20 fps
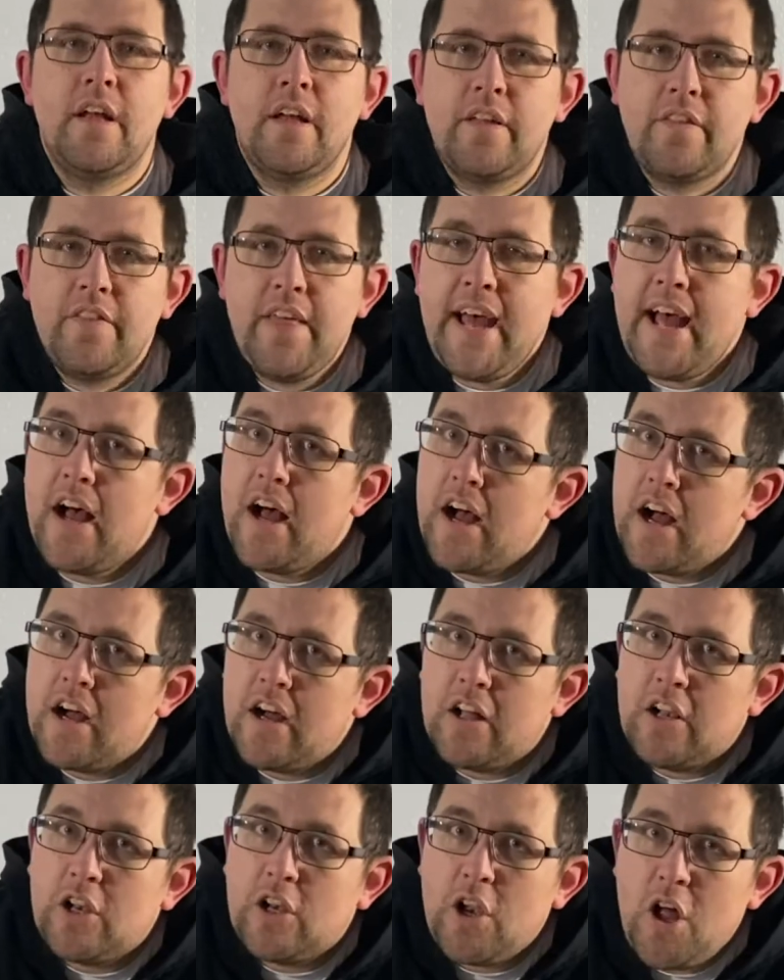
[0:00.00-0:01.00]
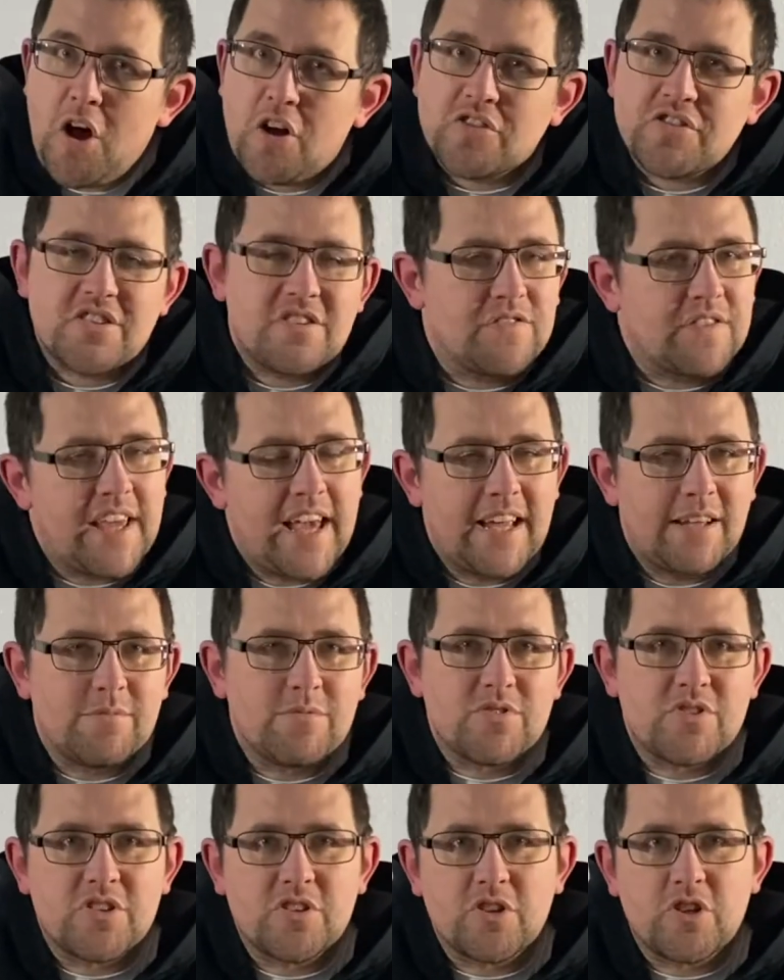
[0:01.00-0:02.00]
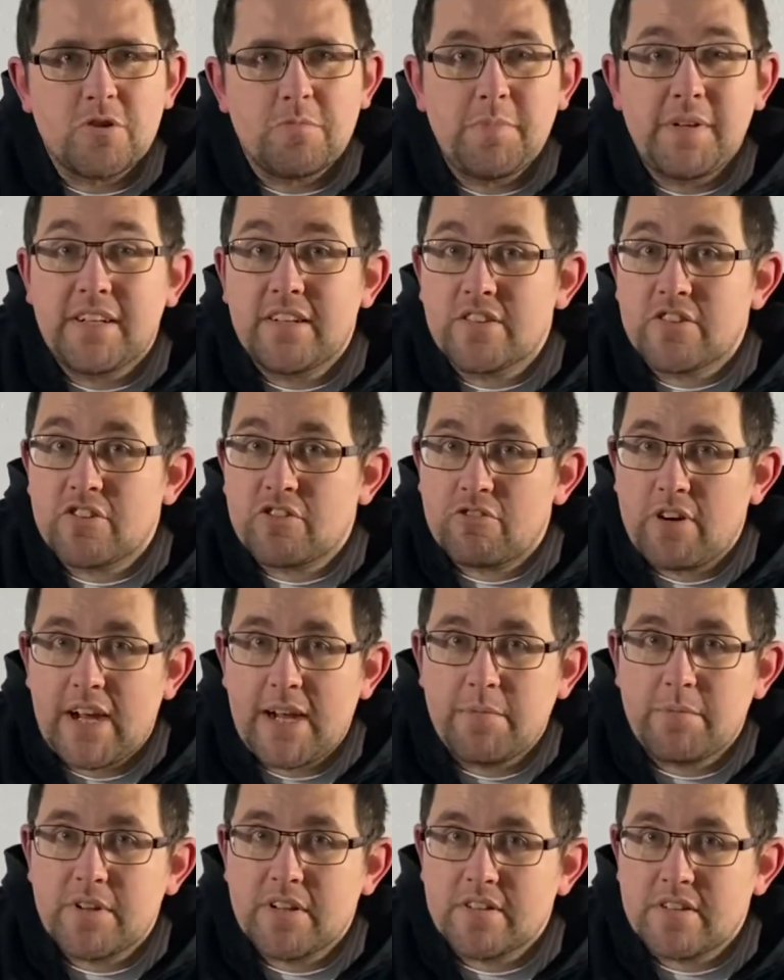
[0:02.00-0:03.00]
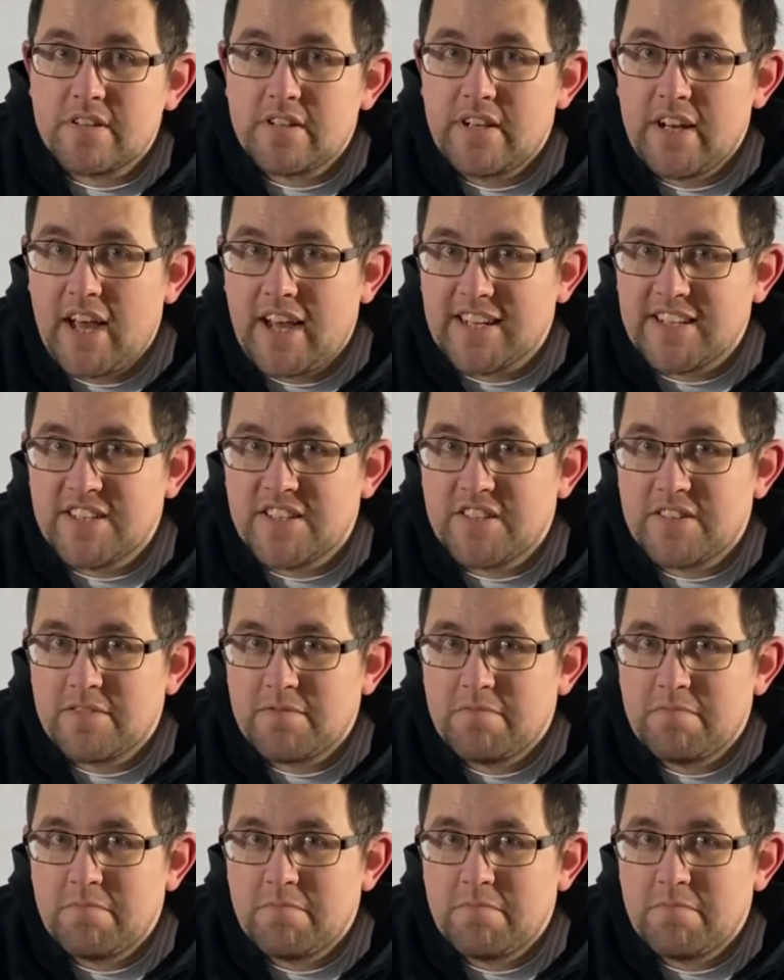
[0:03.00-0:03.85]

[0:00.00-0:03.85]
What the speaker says: There are a lot of games that could be described as nice.